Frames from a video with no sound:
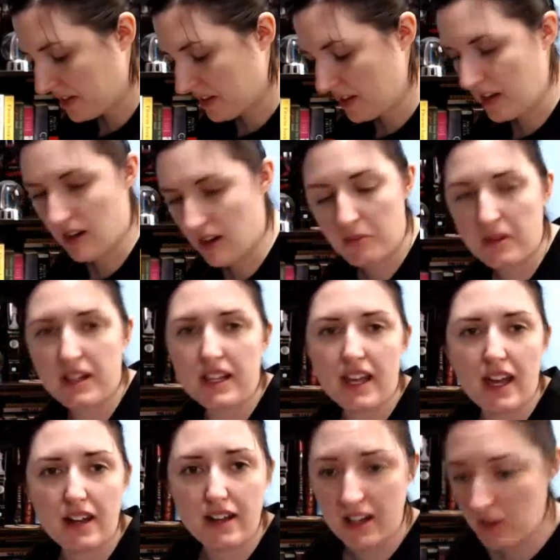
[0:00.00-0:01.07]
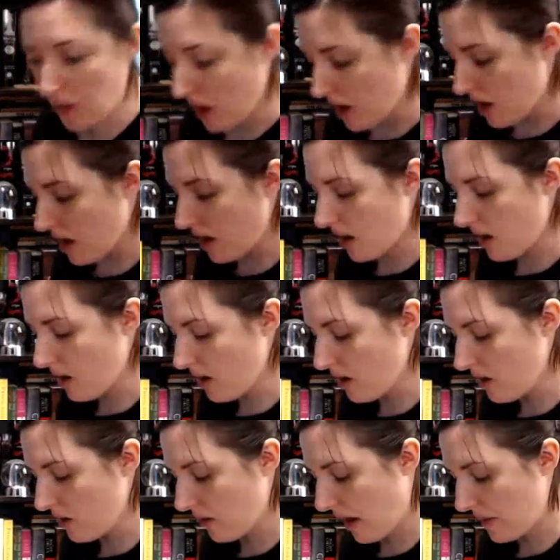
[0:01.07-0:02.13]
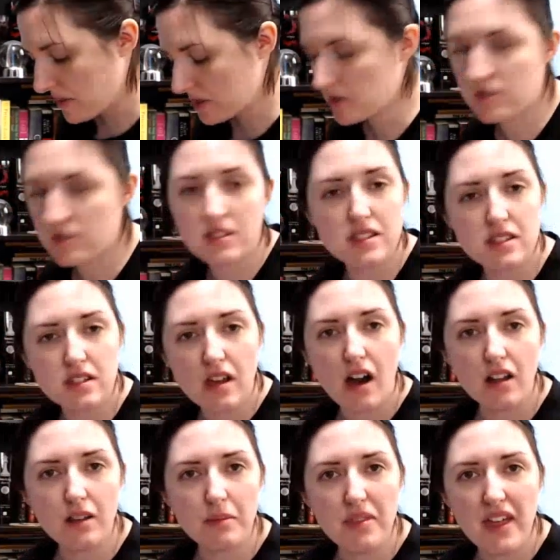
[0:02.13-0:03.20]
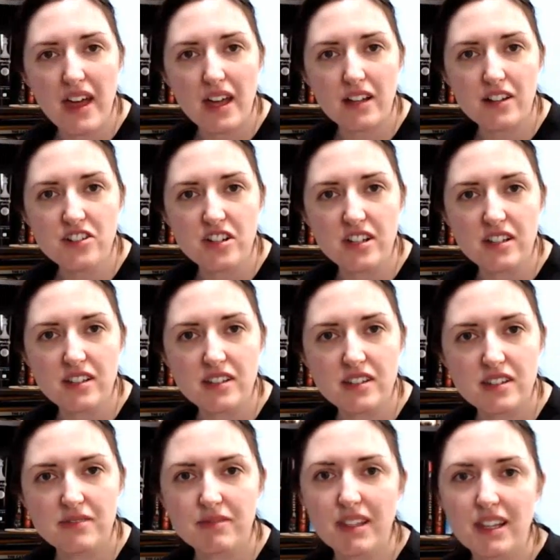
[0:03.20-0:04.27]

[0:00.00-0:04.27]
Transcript: There, but again, oh, I was going to scallop the edges.